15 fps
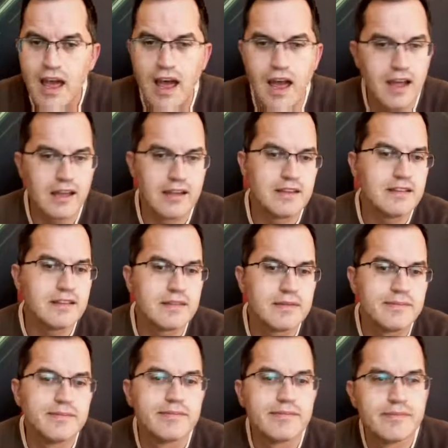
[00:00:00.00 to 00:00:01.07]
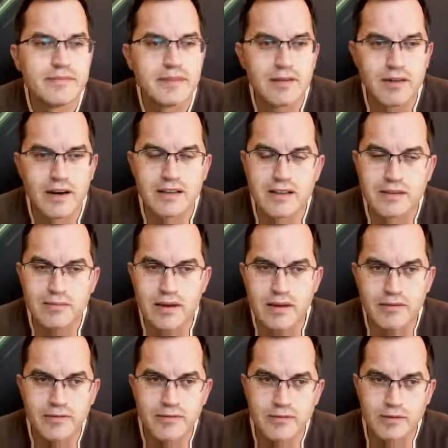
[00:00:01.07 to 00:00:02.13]
and divided by
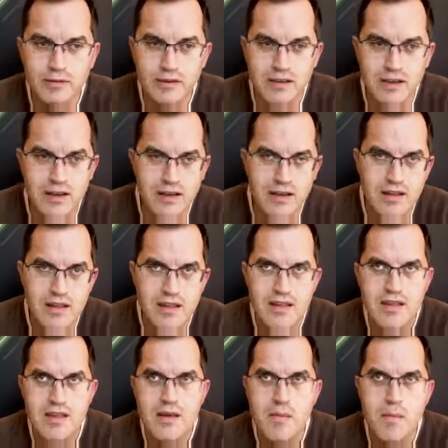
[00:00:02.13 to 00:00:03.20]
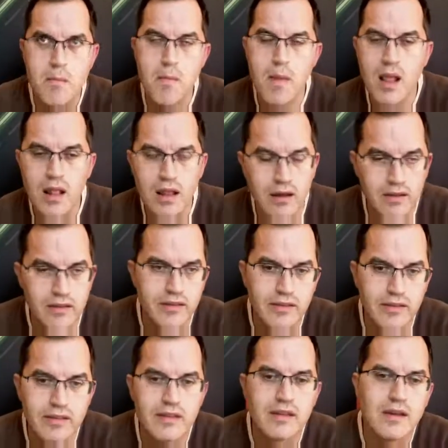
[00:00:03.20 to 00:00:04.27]
40 million,
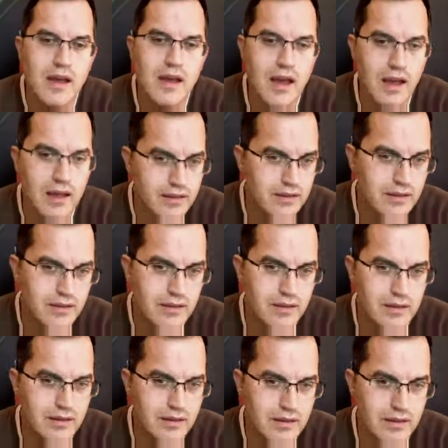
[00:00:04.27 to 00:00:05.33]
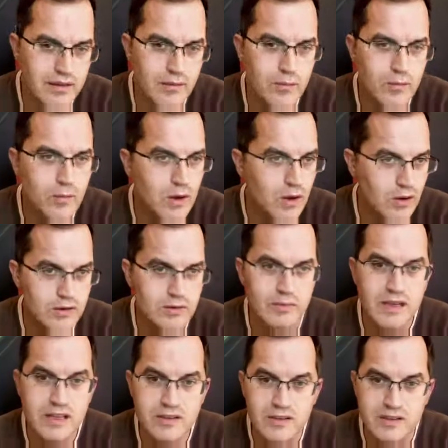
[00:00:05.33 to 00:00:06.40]
and we got
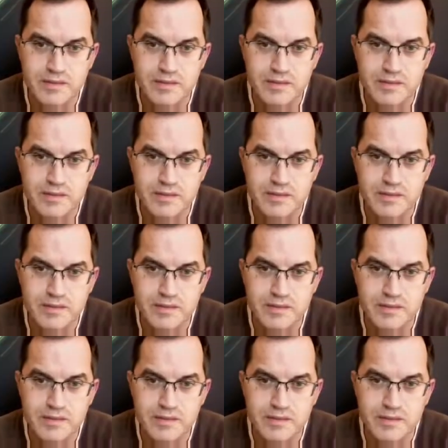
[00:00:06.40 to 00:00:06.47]
meter.